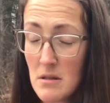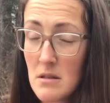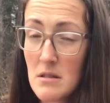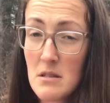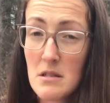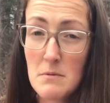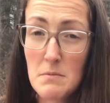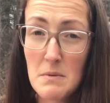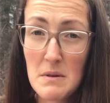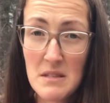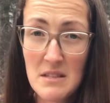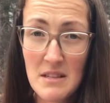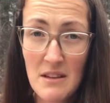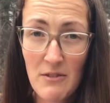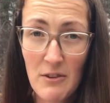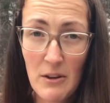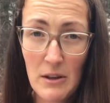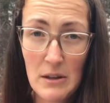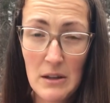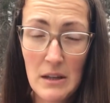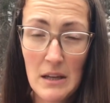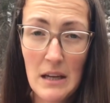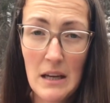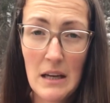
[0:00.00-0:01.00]

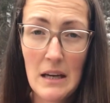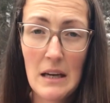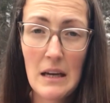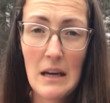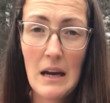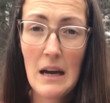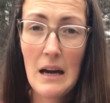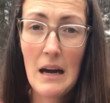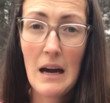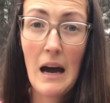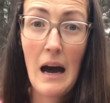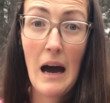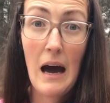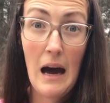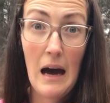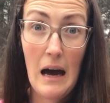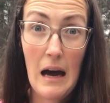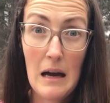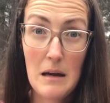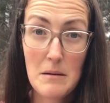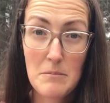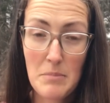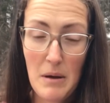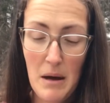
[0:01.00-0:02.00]
specifically
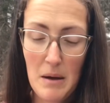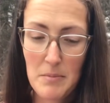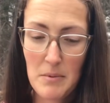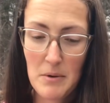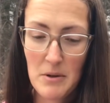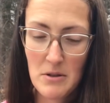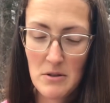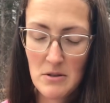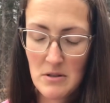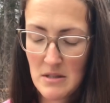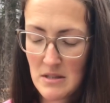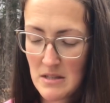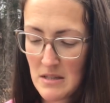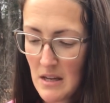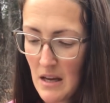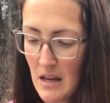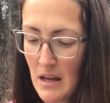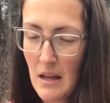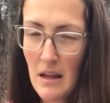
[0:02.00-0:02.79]
hot peppers.